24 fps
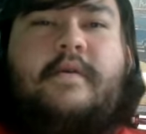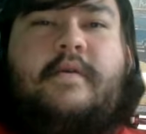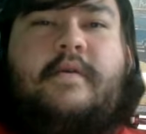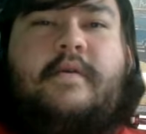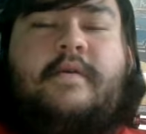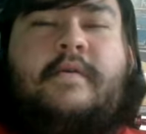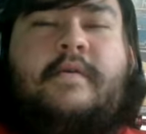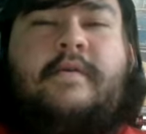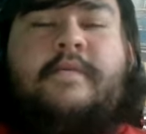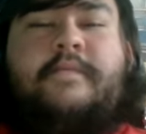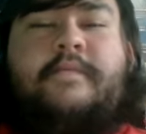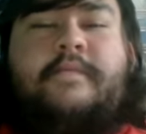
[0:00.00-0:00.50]

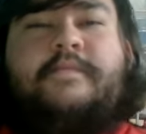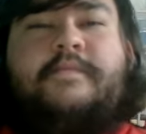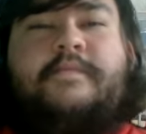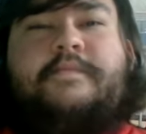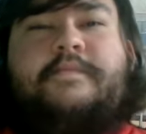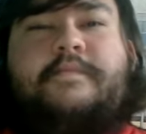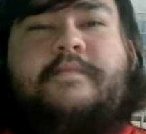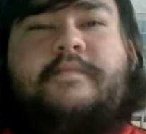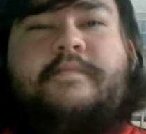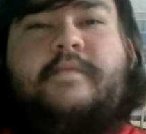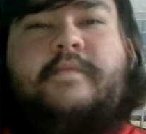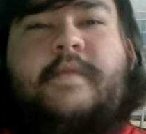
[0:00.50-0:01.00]
um,
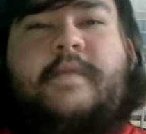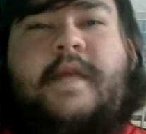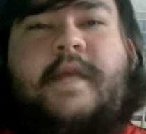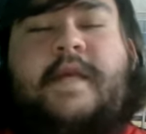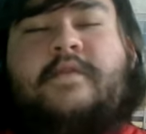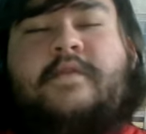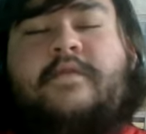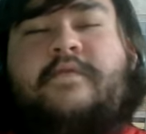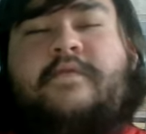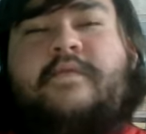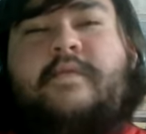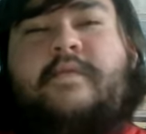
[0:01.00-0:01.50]
yeah,
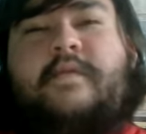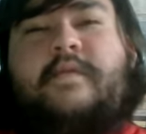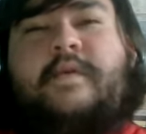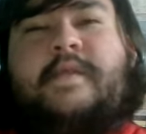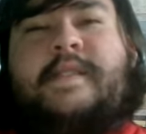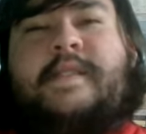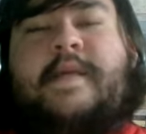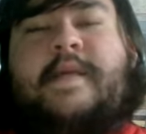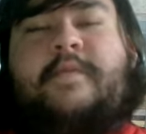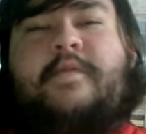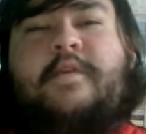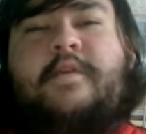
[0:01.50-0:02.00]
so a
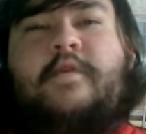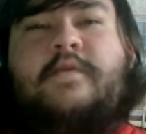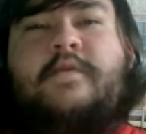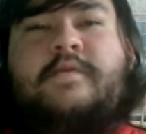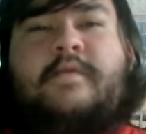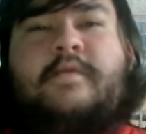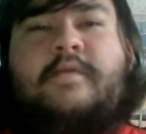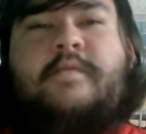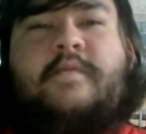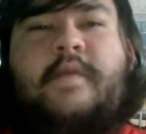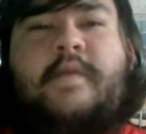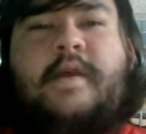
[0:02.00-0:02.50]
step
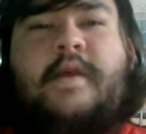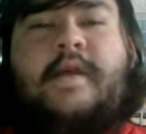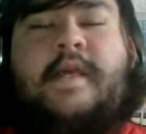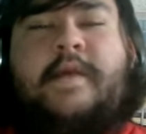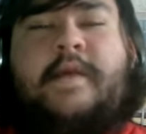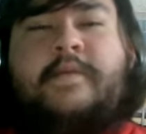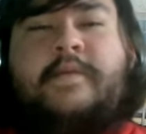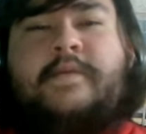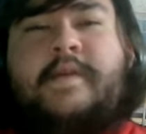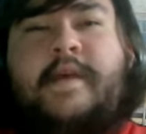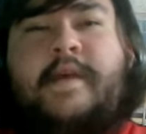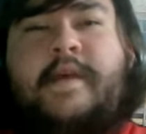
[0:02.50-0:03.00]
closer to playing
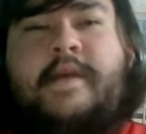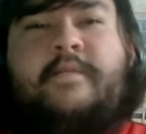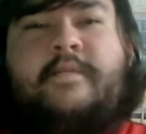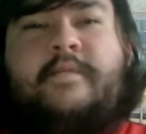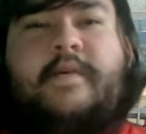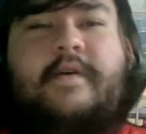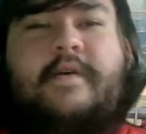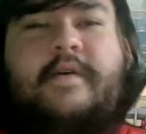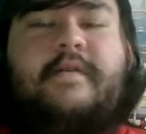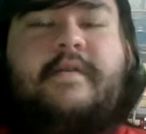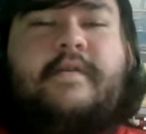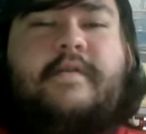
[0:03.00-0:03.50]
games again,
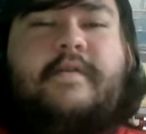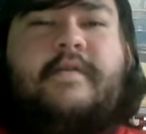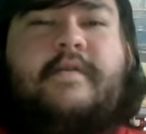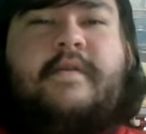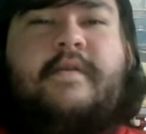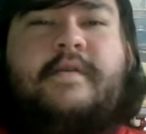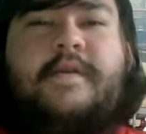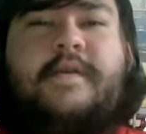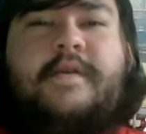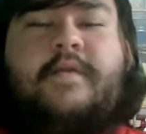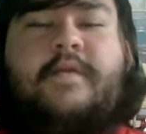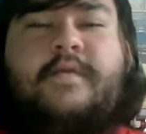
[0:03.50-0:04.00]
but I
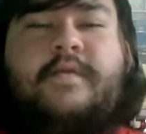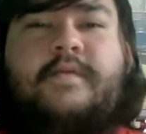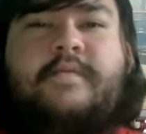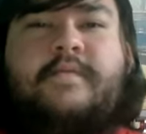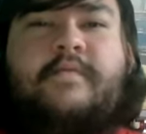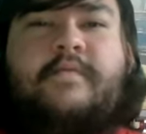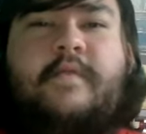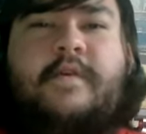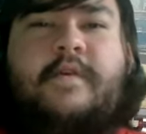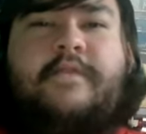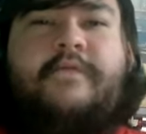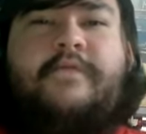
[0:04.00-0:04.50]
think we're
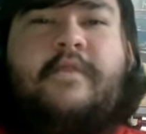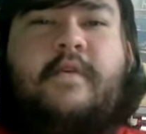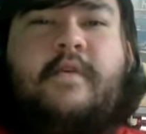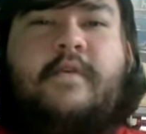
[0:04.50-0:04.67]
probably